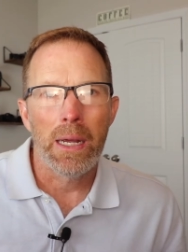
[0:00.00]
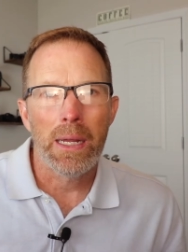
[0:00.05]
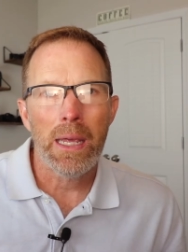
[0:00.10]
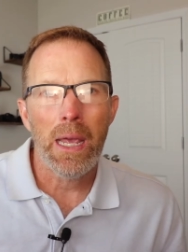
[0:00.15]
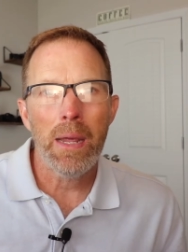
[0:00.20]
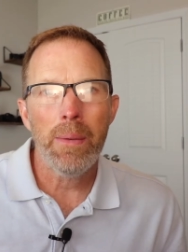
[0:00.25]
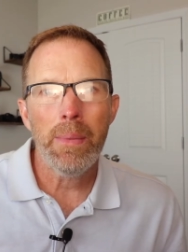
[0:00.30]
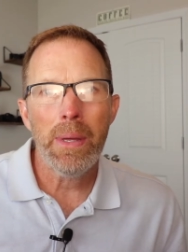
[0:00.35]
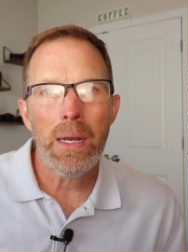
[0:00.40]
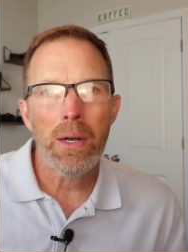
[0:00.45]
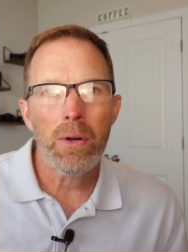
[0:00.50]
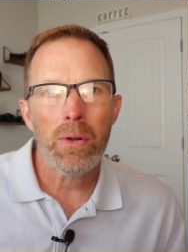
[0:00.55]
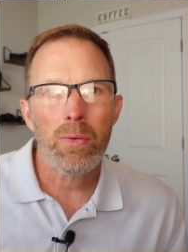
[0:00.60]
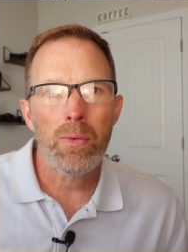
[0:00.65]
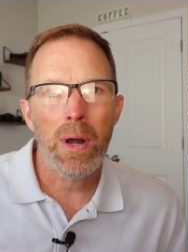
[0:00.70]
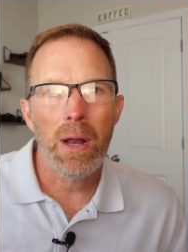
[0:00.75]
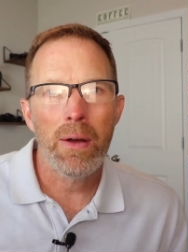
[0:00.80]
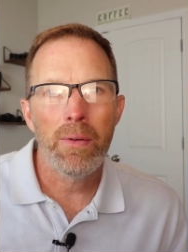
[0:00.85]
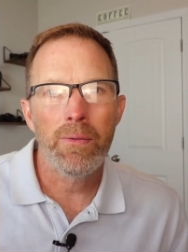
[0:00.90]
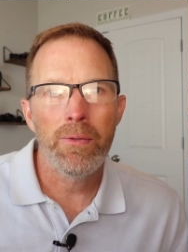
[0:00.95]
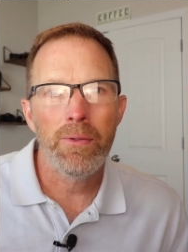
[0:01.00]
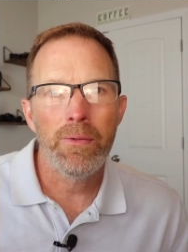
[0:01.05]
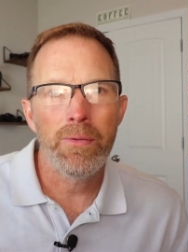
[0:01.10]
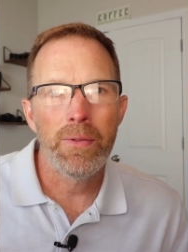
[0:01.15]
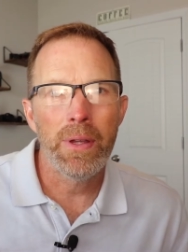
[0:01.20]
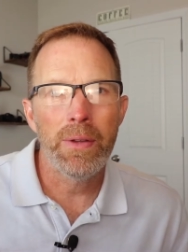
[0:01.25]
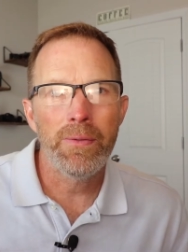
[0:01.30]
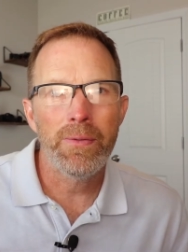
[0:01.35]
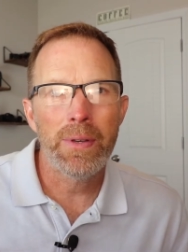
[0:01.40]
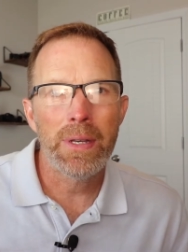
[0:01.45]
Came in at around
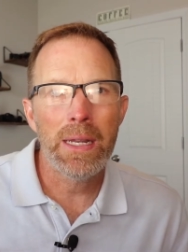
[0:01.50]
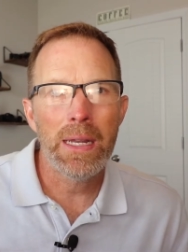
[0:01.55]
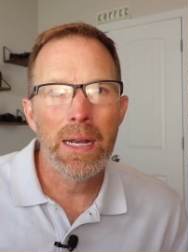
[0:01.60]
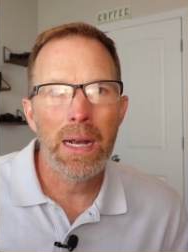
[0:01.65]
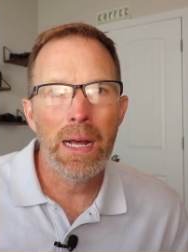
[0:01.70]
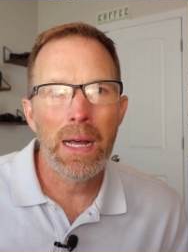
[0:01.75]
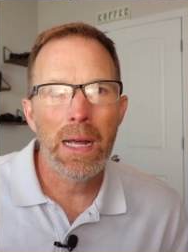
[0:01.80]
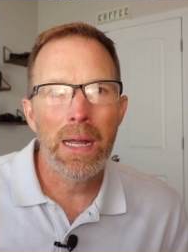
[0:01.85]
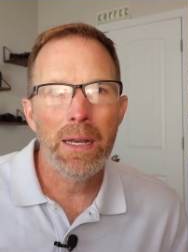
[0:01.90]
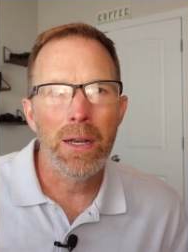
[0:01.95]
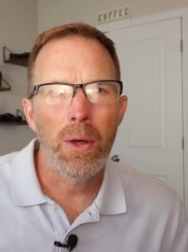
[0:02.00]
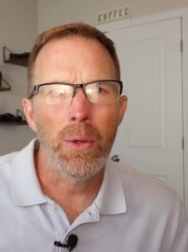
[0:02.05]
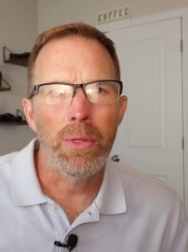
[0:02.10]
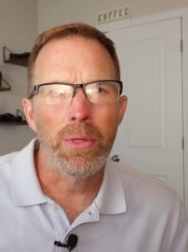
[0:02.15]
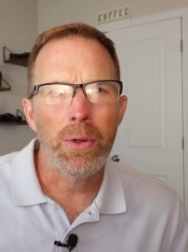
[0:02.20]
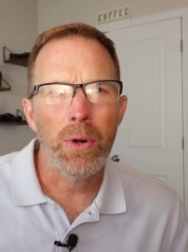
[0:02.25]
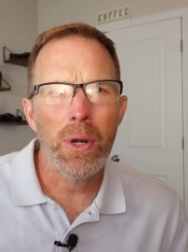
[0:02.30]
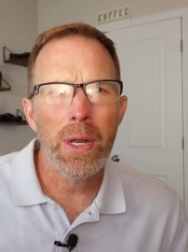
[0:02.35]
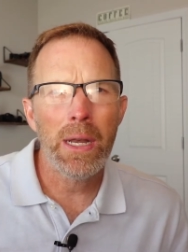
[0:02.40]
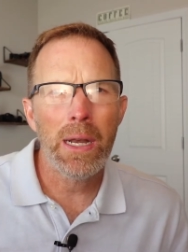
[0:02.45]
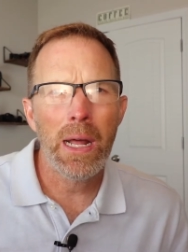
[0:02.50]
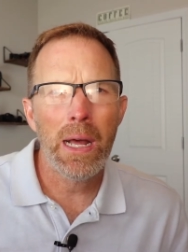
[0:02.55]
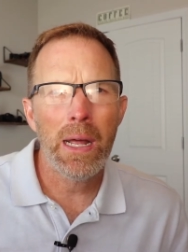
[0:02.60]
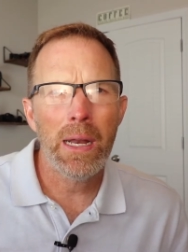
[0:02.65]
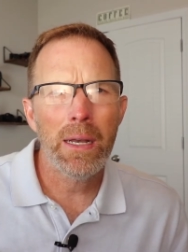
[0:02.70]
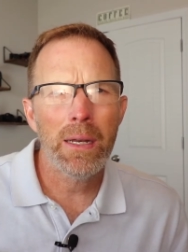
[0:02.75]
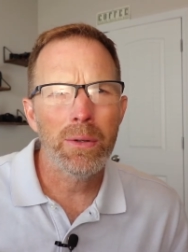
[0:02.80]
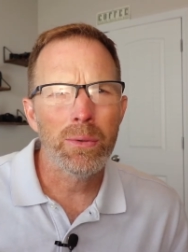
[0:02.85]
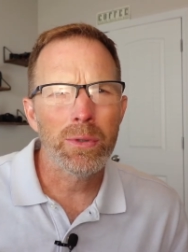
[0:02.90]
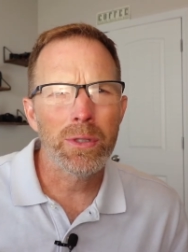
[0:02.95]

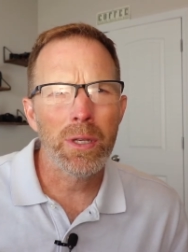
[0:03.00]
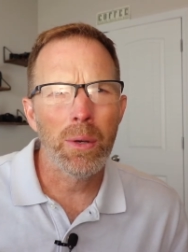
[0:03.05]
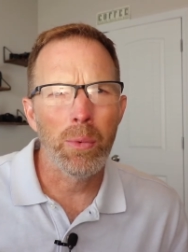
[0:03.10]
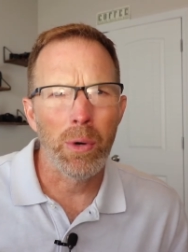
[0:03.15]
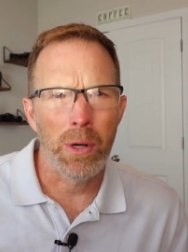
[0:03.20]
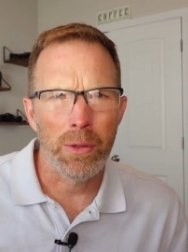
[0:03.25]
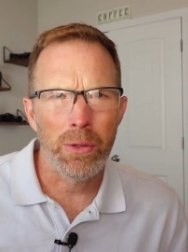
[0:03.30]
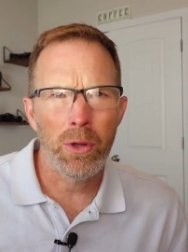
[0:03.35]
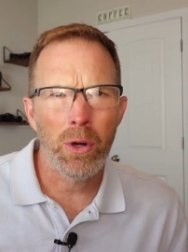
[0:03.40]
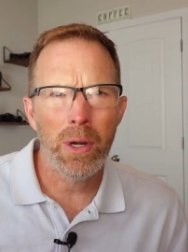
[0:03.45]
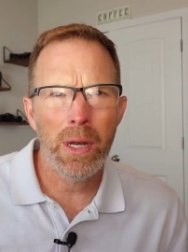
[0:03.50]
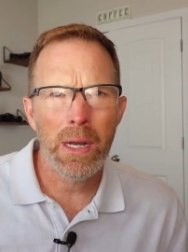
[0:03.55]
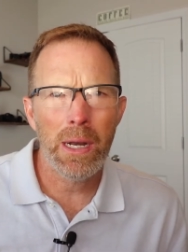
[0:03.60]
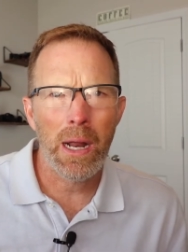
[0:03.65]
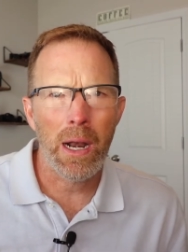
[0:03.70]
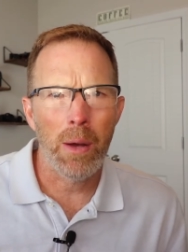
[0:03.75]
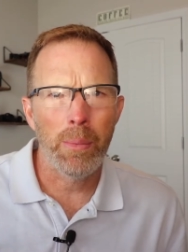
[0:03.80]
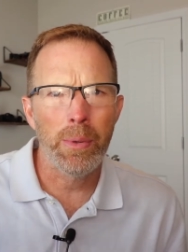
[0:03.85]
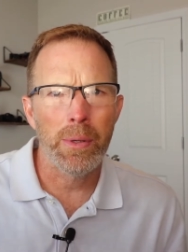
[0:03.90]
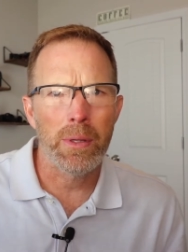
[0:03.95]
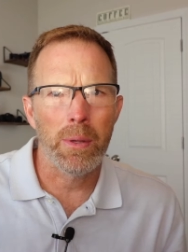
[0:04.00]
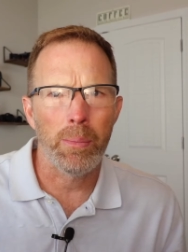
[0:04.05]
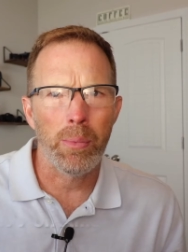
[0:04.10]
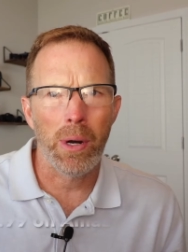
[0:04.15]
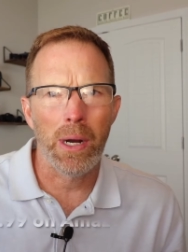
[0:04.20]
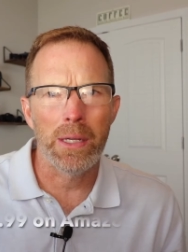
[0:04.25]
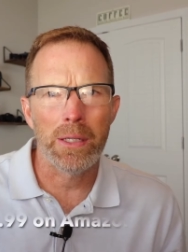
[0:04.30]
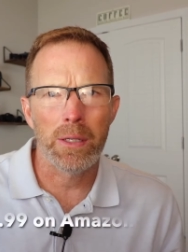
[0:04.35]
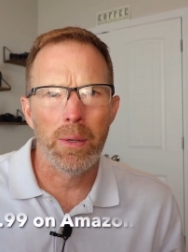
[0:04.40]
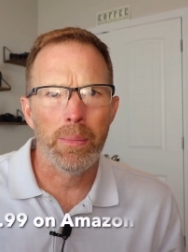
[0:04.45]
39, it was somewhere, 39, I'll put the
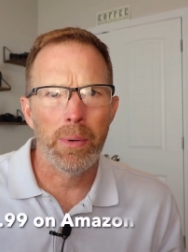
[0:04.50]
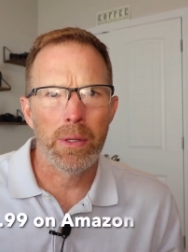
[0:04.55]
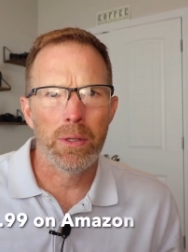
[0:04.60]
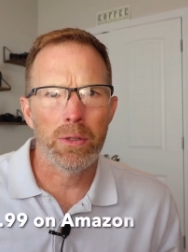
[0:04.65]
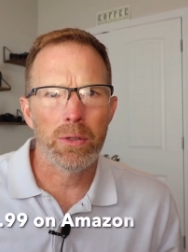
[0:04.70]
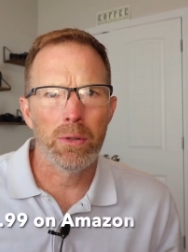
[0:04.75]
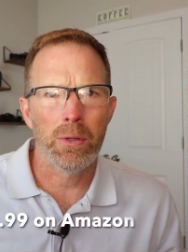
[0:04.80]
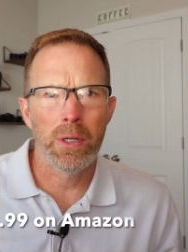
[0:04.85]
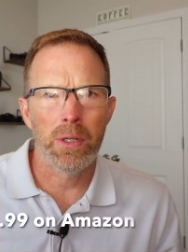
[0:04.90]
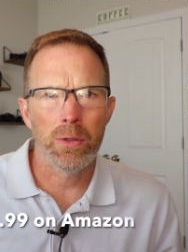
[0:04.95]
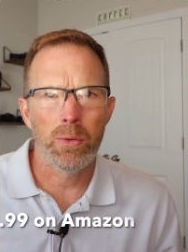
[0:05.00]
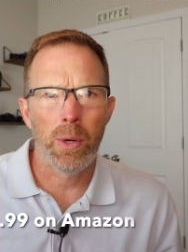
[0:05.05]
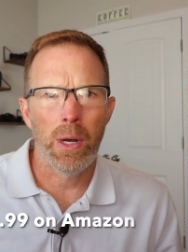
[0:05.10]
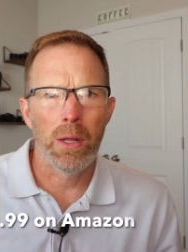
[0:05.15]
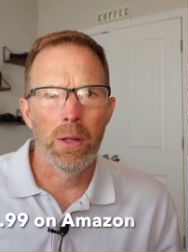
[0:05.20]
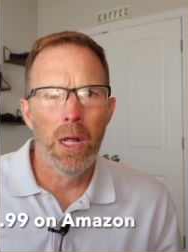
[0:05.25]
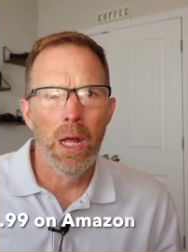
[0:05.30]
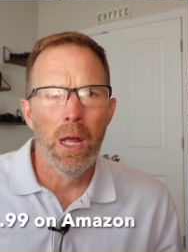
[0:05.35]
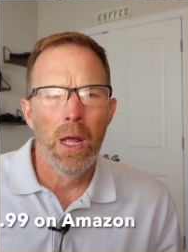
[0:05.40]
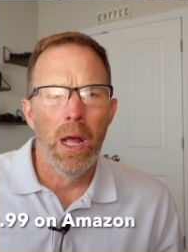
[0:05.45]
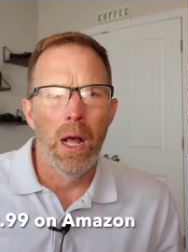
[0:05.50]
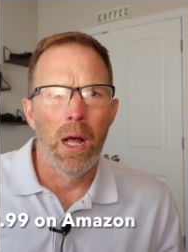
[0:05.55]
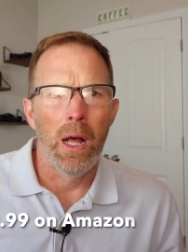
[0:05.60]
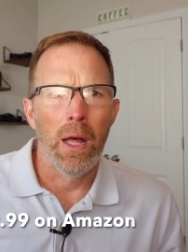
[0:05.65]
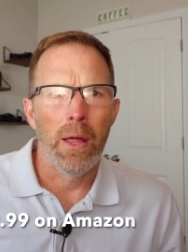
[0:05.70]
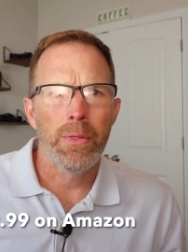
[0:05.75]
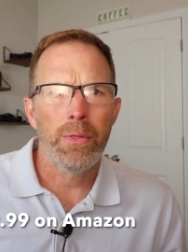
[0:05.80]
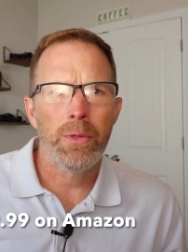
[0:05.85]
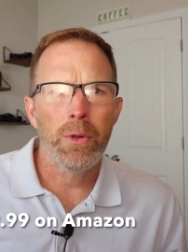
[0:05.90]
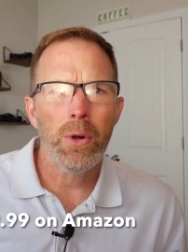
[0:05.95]
price up on the screen as well.
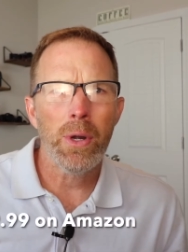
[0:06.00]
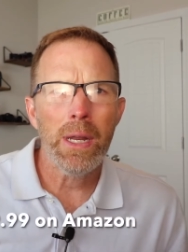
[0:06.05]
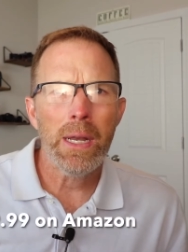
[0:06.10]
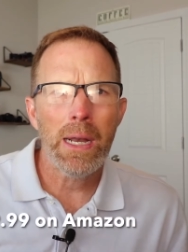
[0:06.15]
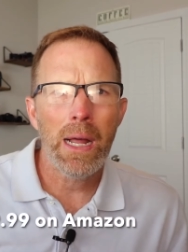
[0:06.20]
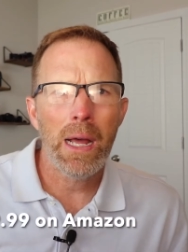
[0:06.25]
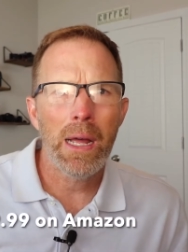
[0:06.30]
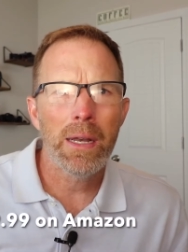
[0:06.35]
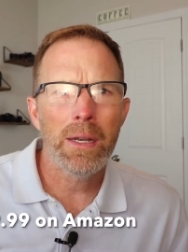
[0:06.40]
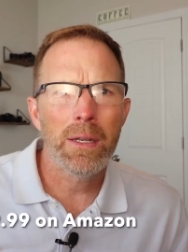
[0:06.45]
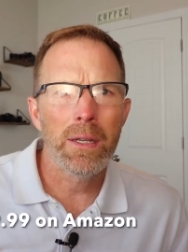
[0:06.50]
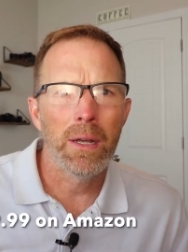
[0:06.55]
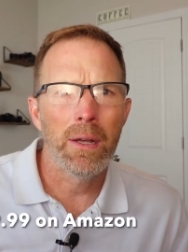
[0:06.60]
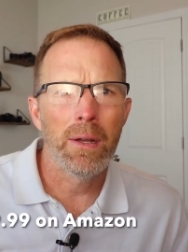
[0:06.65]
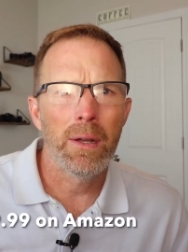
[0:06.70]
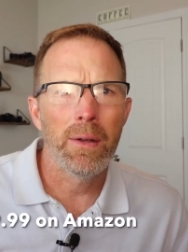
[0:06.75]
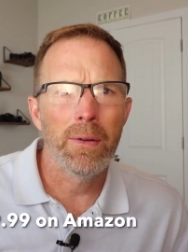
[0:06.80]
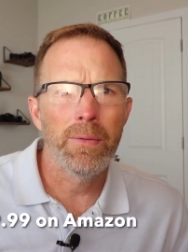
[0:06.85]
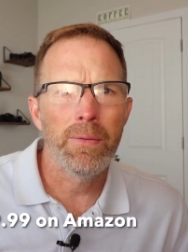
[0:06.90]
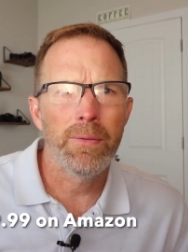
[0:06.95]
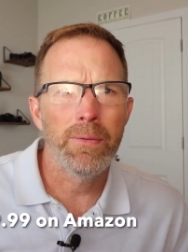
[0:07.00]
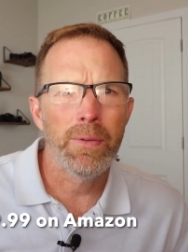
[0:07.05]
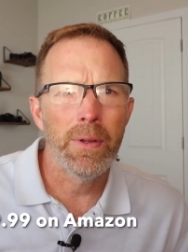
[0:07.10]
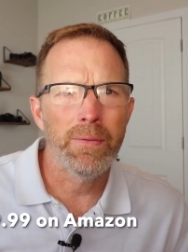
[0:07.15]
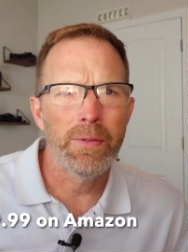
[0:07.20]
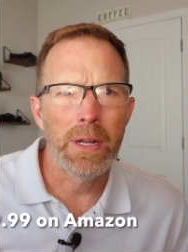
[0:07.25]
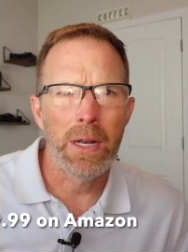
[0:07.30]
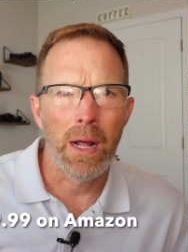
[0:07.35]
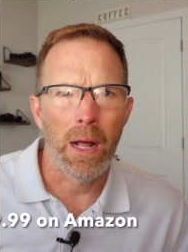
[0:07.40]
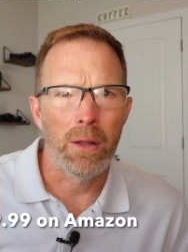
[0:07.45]
$39 to
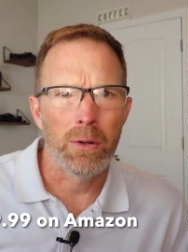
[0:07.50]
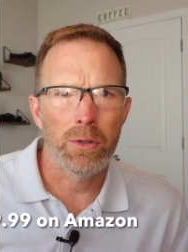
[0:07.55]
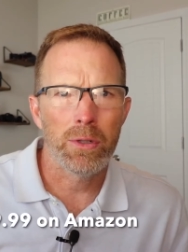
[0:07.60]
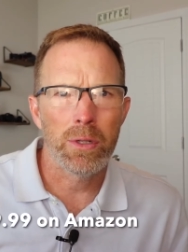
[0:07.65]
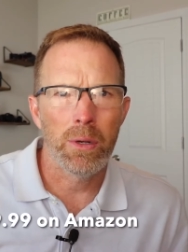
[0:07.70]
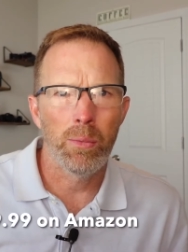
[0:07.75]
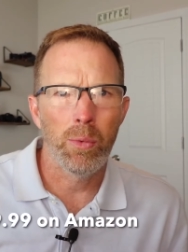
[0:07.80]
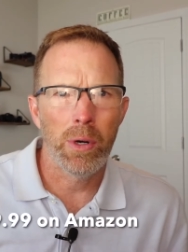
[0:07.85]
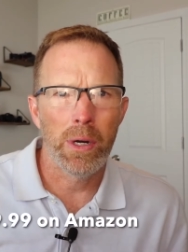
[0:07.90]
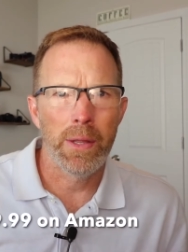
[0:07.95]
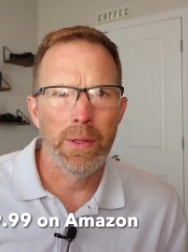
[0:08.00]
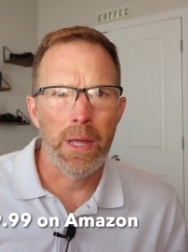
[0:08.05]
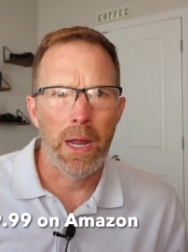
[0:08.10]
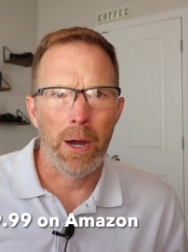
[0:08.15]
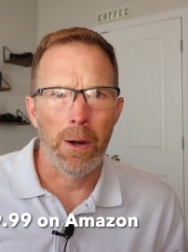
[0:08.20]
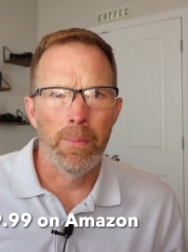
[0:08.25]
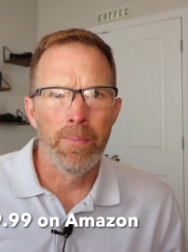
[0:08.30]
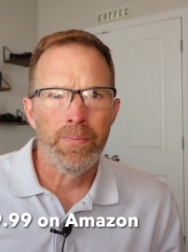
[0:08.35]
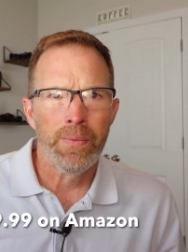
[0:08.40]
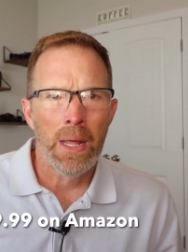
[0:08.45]
$50, somewhere in there.